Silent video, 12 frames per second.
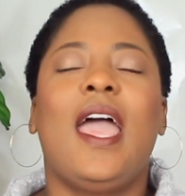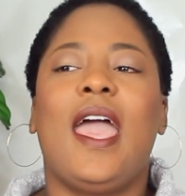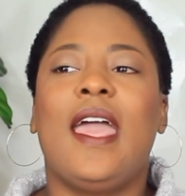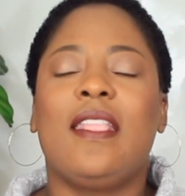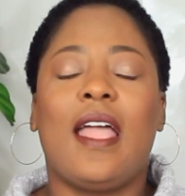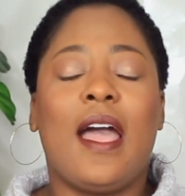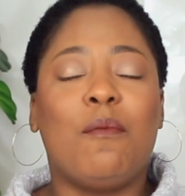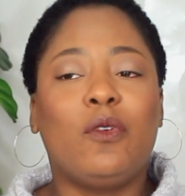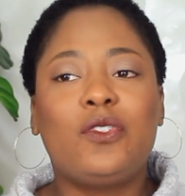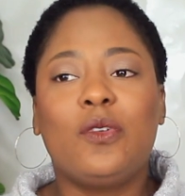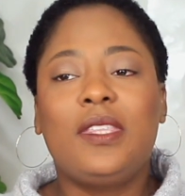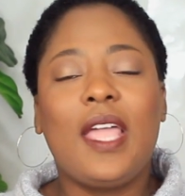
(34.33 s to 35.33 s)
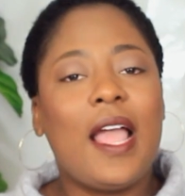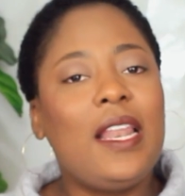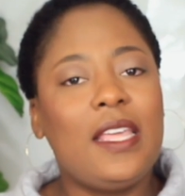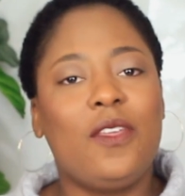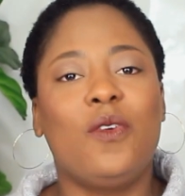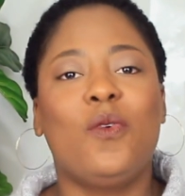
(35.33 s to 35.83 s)
And I'm also
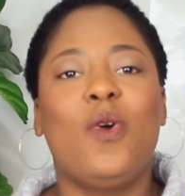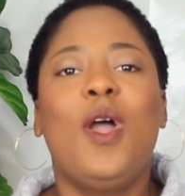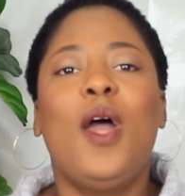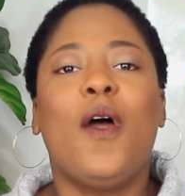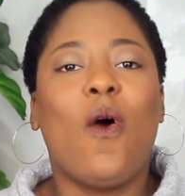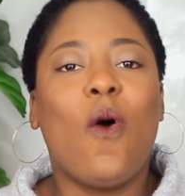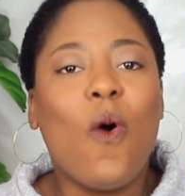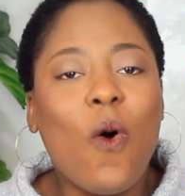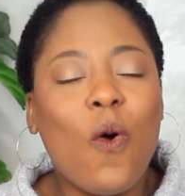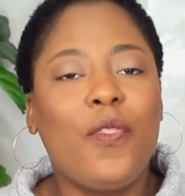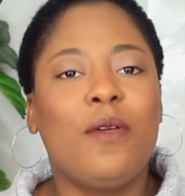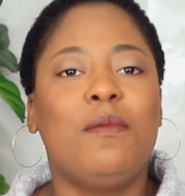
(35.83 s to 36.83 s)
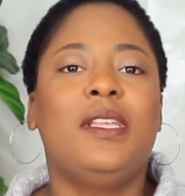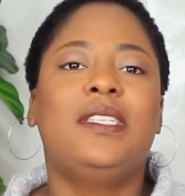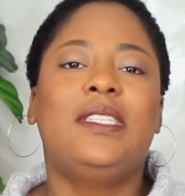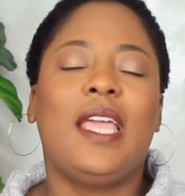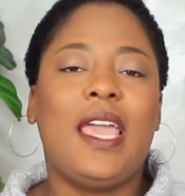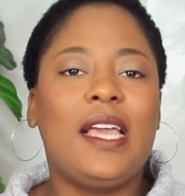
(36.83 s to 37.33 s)
telling you all the
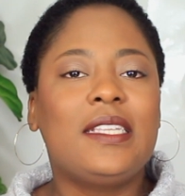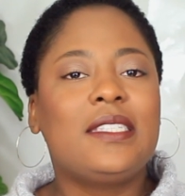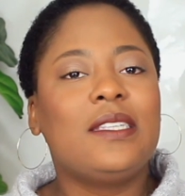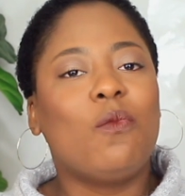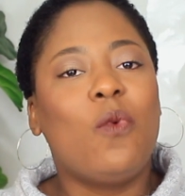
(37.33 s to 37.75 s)
mistakes,